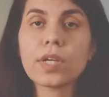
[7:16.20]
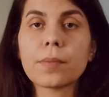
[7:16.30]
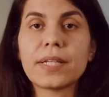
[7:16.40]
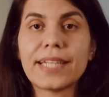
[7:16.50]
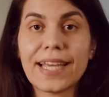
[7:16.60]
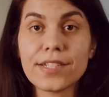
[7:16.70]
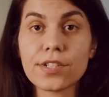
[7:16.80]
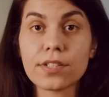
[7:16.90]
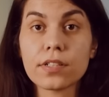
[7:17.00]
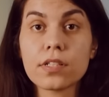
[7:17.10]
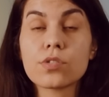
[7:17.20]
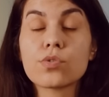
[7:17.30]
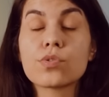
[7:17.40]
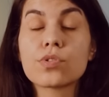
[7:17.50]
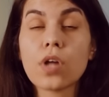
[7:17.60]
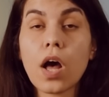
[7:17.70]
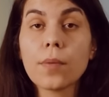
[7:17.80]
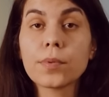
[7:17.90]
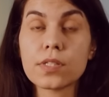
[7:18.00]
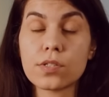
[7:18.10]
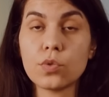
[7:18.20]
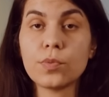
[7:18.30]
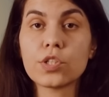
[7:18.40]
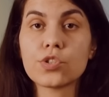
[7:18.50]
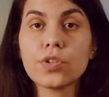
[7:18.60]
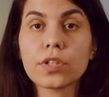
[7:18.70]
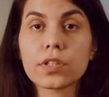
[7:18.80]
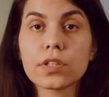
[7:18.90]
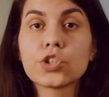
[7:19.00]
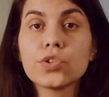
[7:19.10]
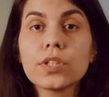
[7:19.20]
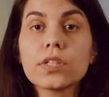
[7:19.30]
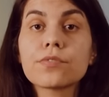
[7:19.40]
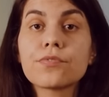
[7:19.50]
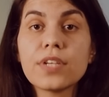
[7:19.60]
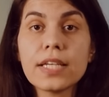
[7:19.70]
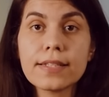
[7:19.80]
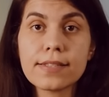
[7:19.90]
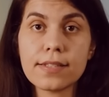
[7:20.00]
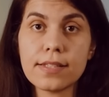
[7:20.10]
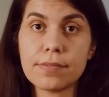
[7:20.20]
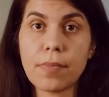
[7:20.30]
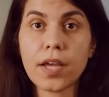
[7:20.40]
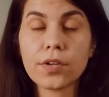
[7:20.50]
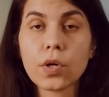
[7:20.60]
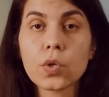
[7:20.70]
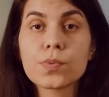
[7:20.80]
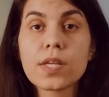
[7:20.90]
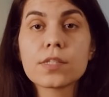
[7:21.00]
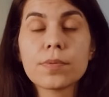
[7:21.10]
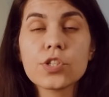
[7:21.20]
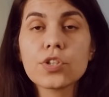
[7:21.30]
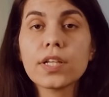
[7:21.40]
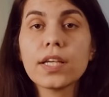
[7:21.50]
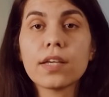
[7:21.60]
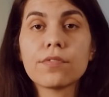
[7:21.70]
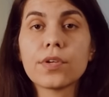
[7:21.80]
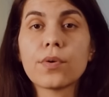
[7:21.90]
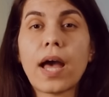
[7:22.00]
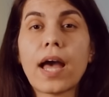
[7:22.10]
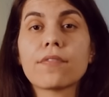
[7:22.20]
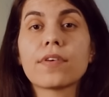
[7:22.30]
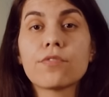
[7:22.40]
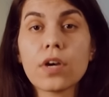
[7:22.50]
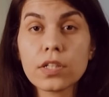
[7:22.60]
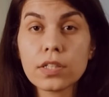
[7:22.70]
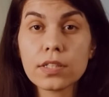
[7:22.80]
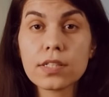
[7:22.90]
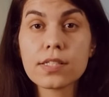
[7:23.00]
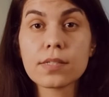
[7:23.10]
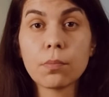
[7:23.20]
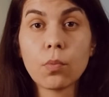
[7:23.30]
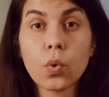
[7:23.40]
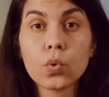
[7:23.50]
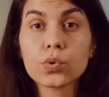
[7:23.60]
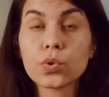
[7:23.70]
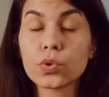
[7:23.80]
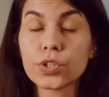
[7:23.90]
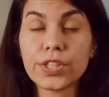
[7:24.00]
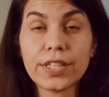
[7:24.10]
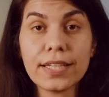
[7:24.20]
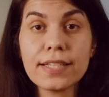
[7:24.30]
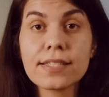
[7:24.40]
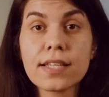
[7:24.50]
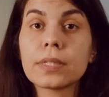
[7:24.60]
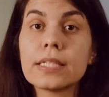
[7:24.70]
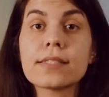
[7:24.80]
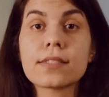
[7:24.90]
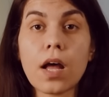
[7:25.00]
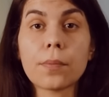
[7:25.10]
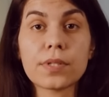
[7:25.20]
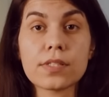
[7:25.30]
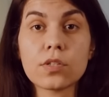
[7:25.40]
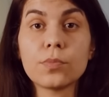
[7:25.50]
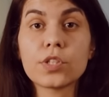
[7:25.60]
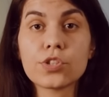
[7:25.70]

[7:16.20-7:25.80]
recommendation is to stop consuming sugar. Sugar feeds these microbes, especially if you have fungus, mold, or yeast. Please stop consuming